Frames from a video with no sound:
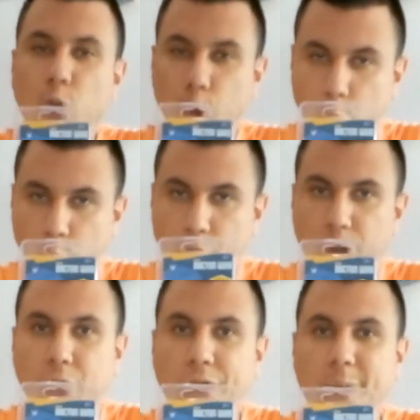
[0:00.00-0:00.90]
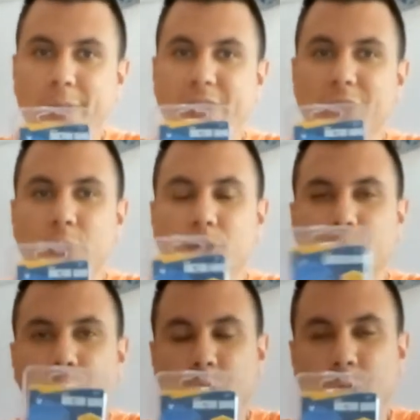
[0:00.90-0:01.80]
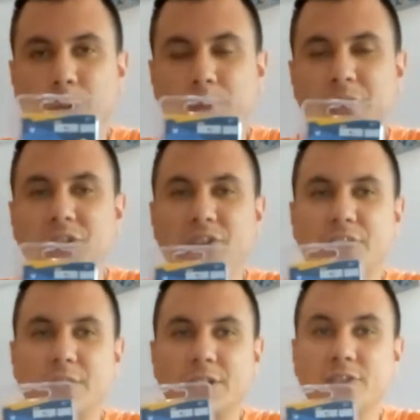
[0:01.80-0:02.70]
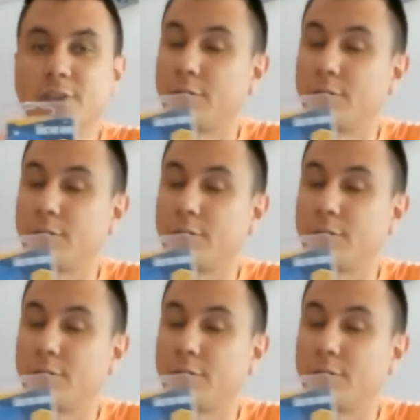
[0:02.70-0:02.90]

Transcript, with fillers: tool used by Doctor Who in a series,